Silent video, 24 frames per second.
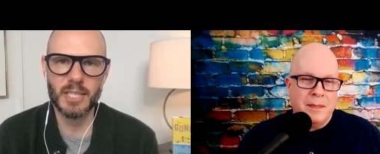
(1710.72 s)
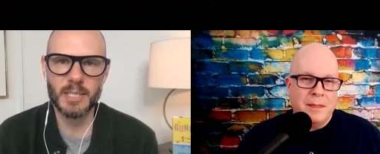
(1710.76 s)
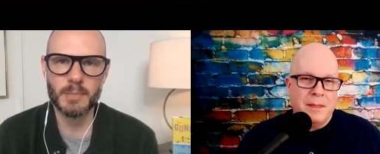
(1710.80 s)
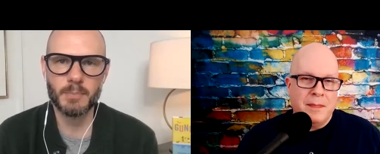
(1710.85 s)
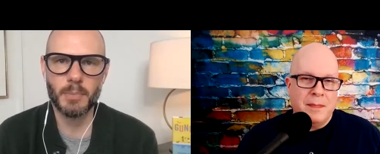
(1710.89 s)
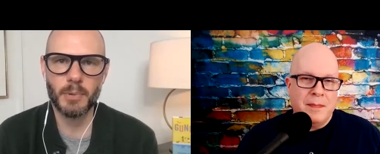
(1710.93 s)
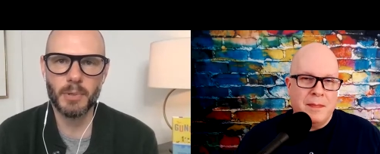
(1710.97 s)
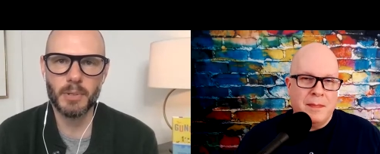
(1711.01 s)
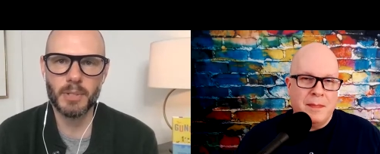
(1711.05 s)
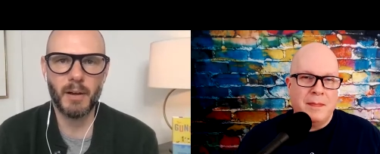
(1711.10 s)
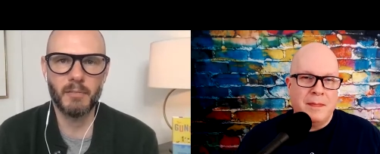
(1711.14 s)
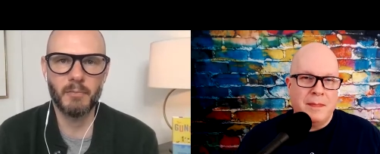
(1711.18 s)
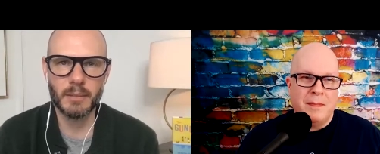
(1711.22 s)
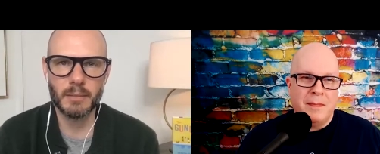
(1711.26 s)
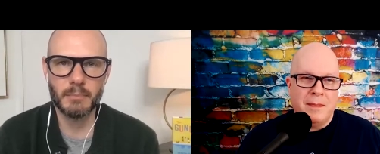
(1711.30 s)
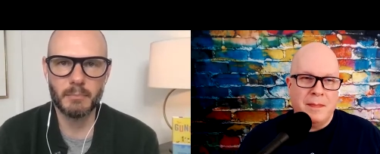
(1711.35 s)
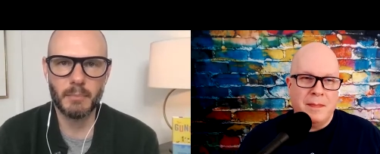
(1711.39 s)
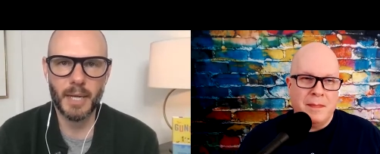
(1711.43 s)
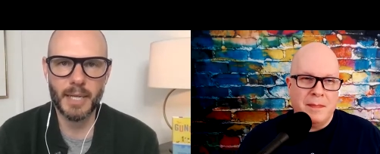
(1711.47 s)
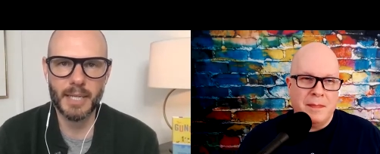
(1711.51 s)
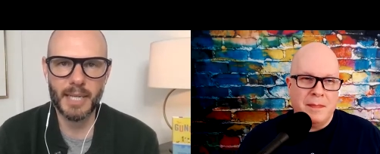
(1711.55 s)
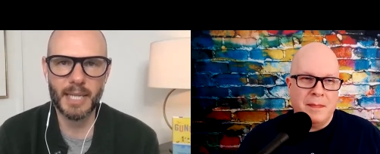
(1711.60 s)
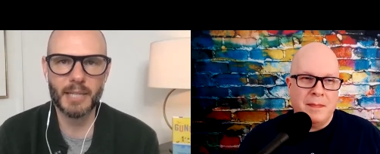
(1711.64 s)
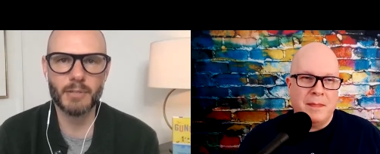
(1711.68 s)
Speaker 1: This book of
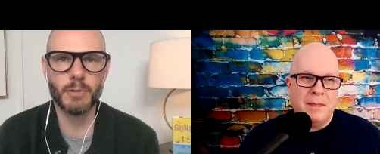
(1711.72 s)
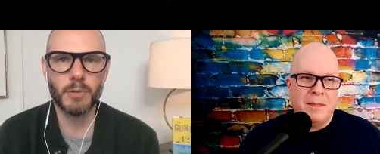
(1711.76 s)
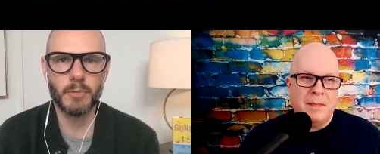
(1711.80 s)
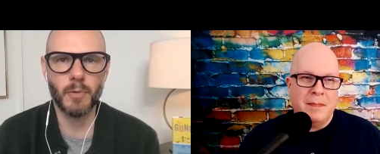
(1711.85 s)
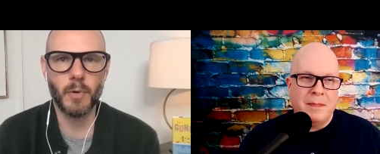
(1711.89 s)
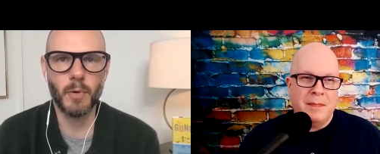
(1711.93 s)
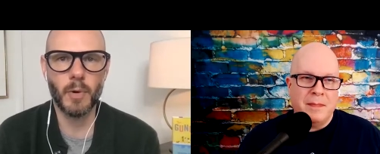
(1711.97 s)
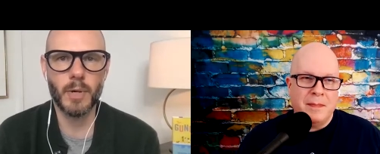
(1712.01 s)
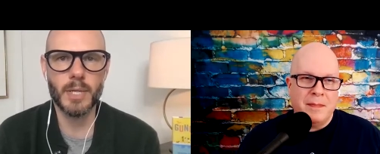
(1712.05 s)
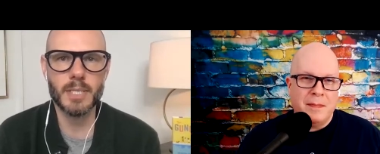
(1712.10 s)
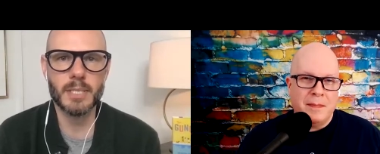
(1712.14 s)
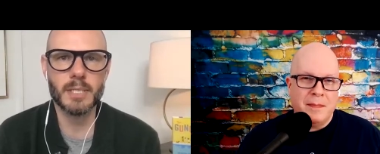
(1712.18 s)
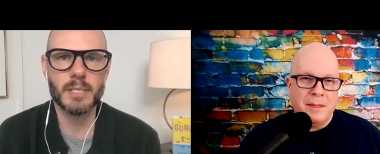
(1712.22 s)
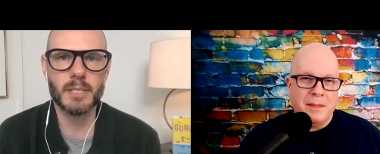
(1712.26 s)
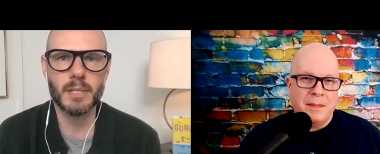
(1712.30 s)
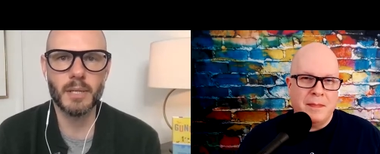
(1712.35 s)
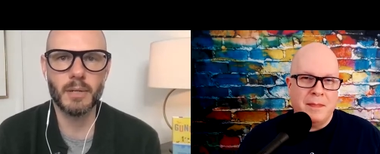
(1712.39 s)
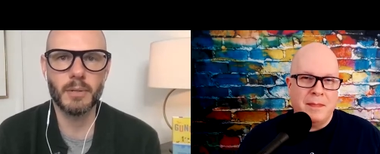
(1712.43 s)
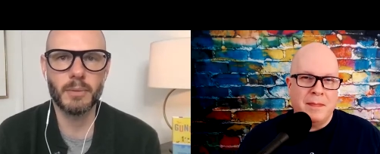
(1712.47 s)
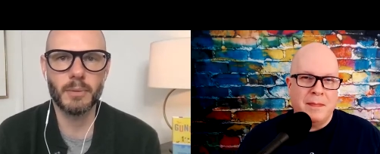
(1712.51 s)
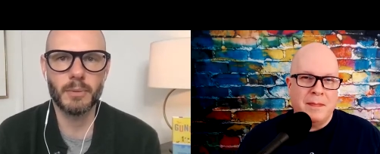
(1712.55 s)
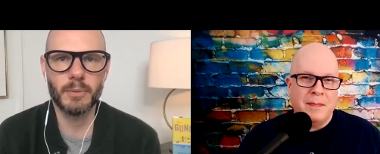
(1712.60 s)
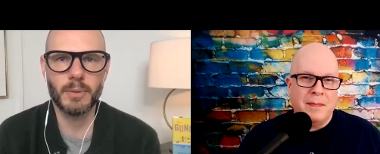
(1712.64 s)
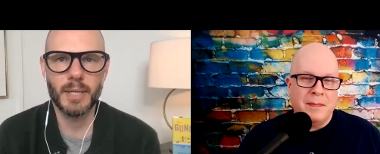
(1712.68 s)
my natural voice.
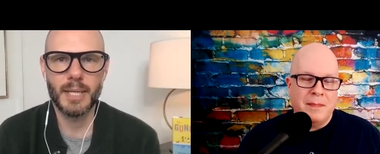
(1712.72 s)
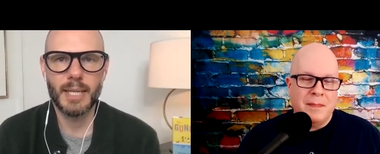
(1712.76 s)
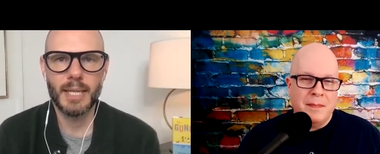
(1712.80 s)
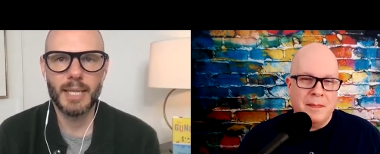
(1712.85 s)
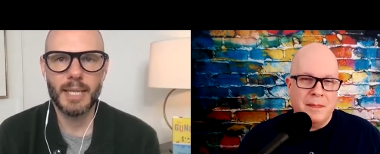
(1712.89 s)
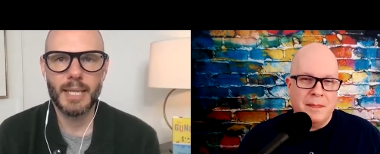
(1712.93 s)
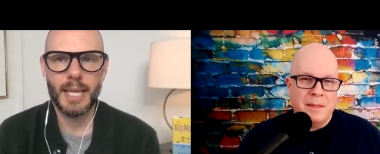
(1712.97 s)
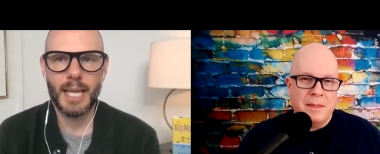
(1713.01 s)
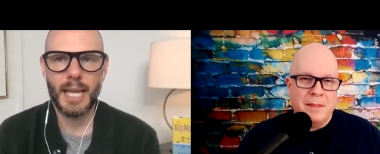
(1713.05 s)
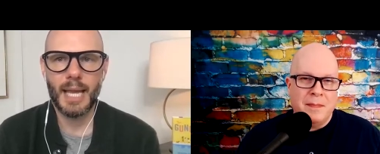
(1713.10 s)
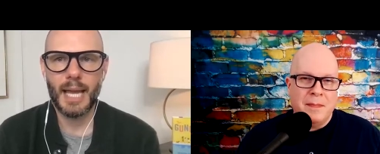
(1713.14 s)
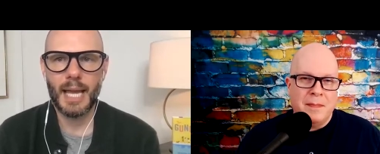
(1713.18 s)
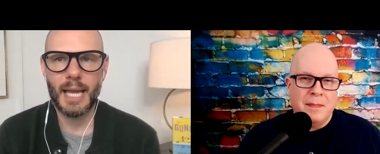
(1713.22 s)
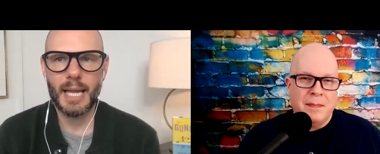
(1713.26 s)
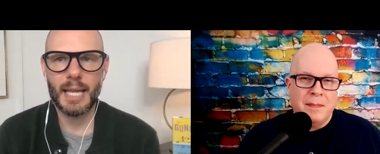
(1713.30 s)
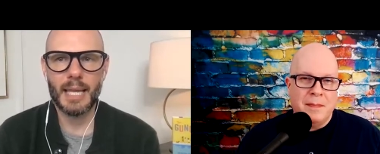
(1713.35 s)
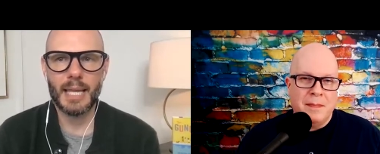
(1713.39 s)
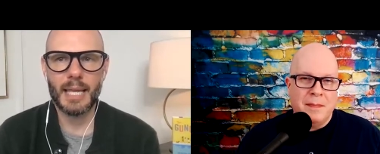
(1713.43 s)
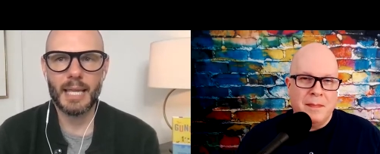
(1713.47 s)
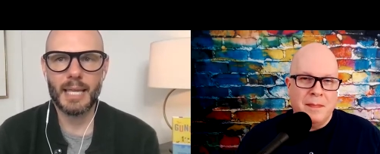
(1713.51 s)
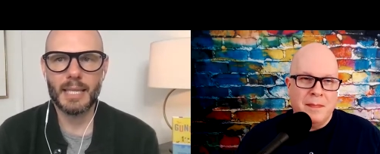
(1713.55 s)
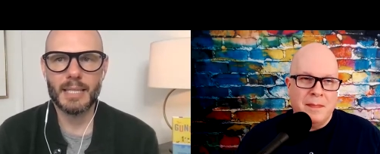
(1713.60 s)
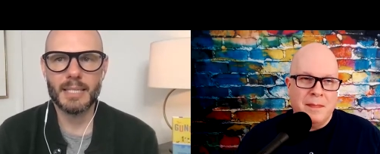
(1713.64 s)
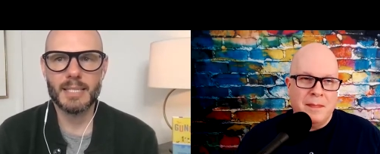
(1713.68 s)
So,
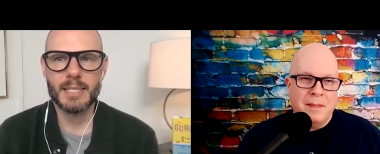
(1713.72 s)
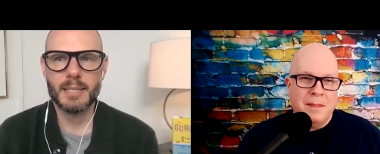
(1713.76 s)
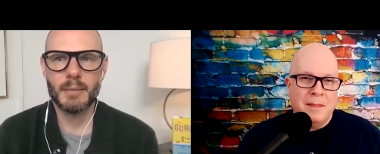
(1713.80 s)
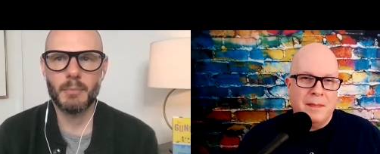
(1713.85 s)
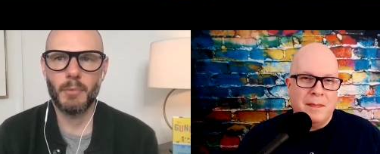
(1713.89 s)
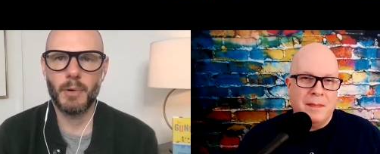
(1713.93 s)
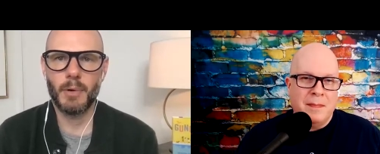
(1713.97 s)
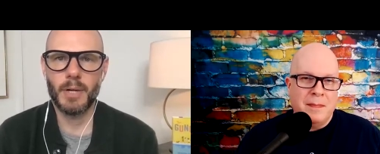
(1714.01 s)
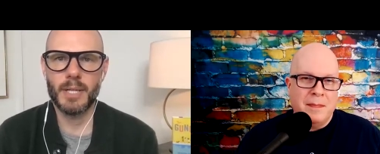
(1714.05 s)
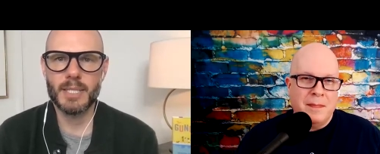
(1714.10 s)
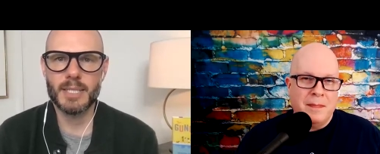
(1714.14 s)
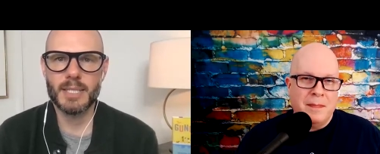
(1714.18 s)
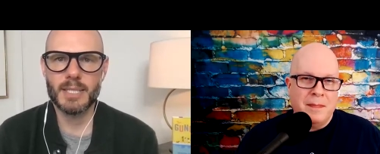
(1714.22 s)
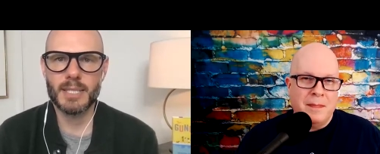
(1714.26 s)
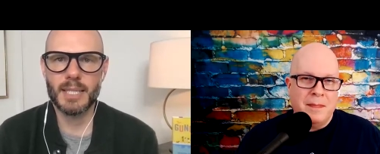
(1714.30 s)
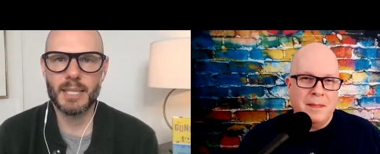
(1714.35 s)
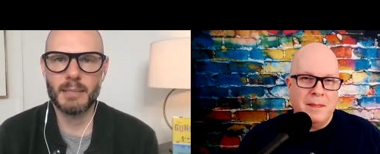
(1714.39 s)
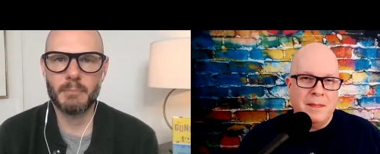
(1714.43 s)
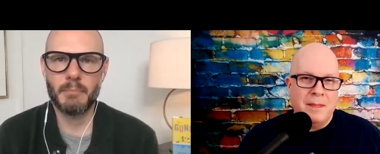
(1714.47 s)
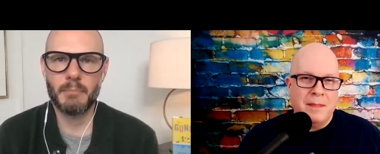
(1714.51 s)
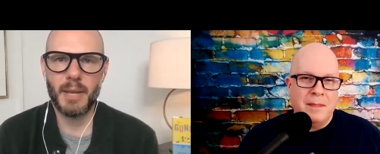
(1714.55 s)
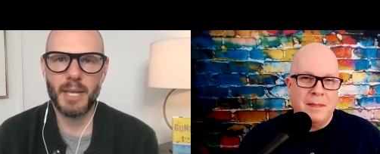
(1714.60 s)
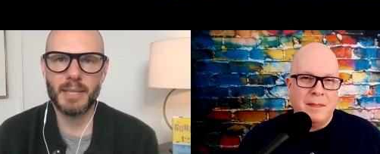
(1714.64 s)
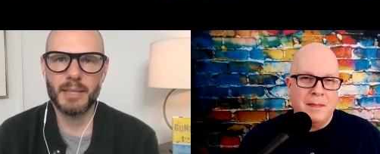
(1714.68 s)
I, in some ways,
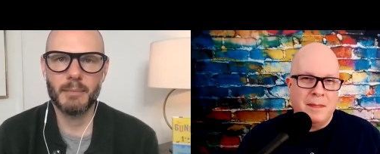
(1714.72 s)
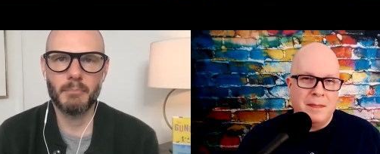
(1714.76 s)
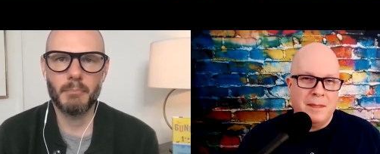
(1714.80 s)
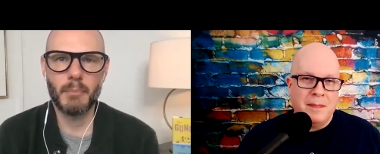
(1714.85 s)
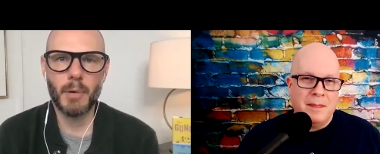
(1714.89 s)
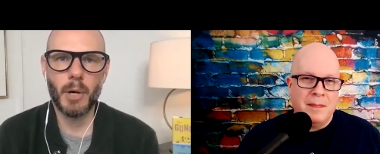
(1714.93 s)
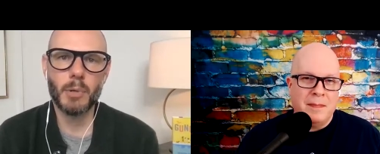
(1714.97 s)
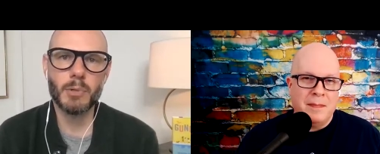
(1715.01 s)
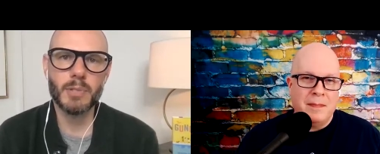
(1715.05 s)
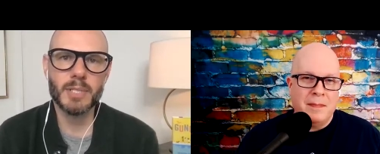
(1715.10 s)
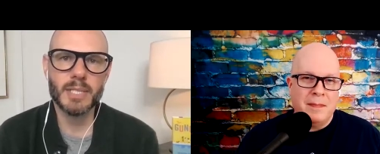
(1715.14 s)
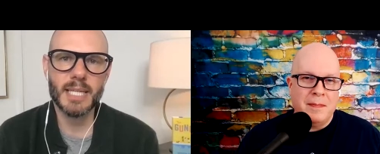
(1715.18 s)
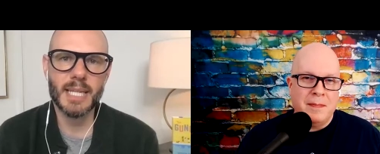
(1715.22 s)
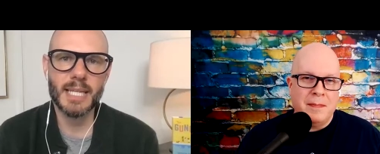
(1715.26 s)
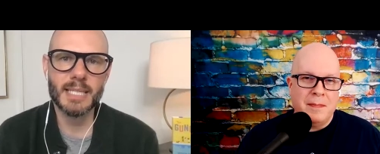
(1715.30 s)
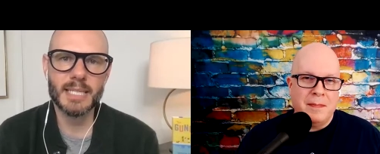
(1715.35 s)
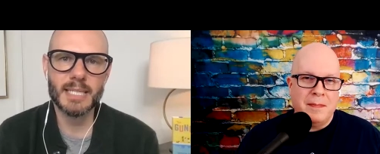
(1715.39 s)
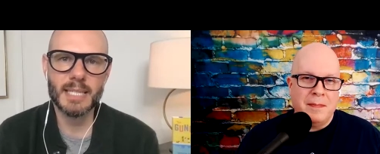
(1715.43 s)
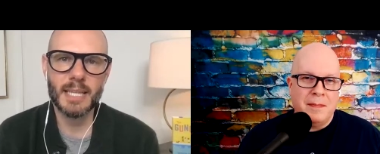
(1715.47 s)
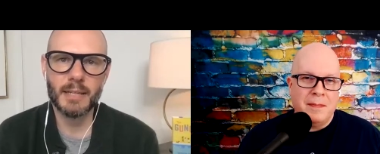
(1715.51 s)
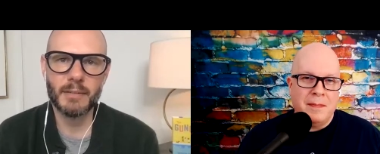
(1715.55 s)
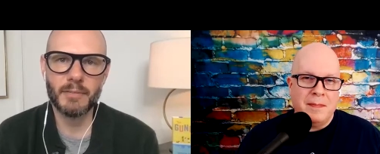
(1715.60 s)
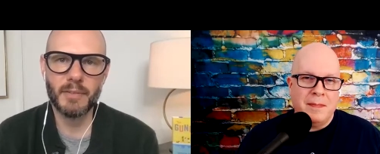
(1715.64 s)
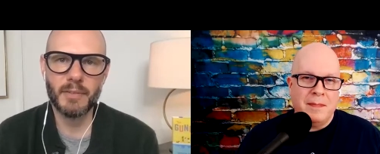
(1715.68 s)
it made the most
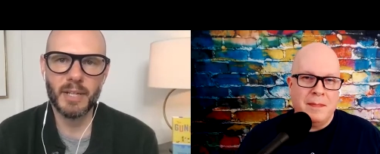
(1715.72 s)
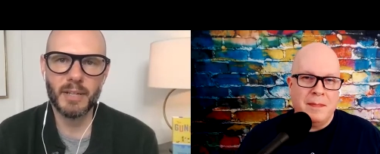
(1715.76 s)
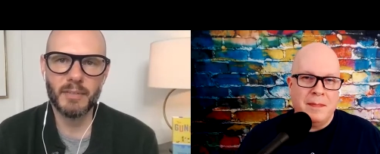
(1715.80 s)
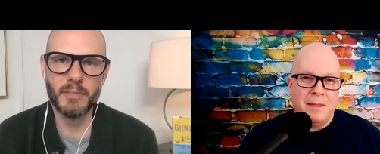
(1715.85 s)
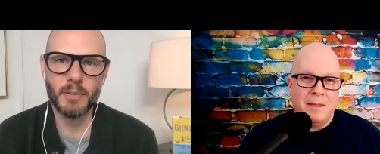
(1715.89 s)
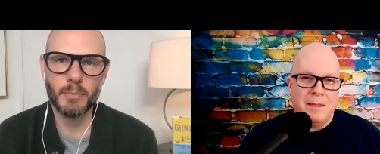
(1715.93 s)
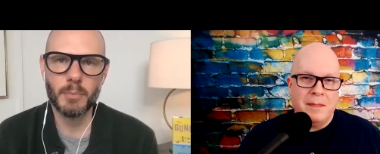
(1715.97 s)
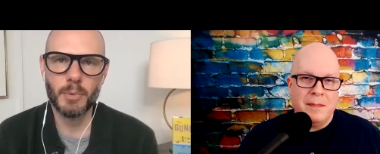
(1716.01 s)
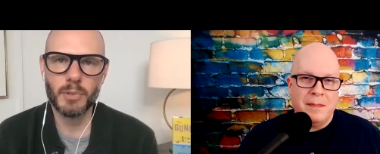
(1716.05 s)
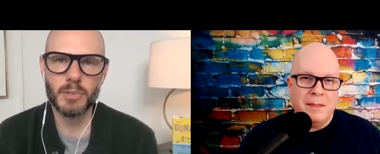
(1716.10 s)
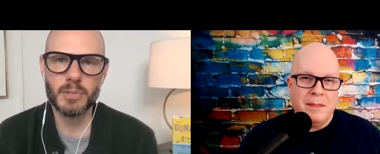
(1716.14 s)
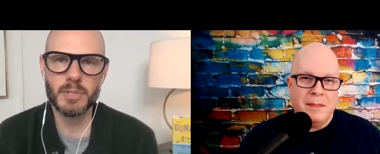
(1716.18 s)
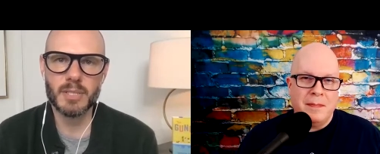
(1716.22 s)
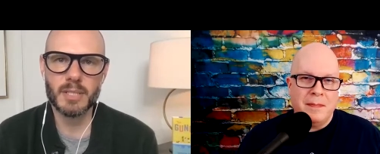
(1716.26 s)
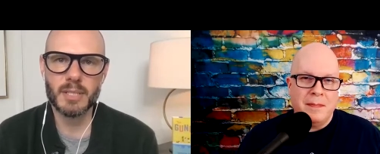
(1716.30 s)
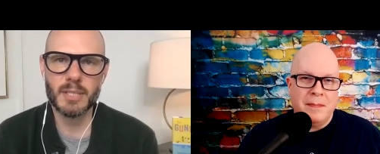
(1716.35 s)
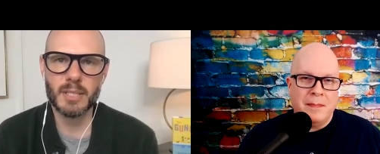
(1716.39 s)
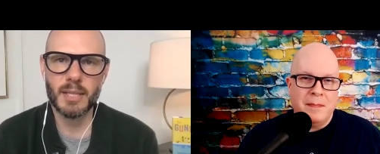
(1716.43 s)
sense out of any of the books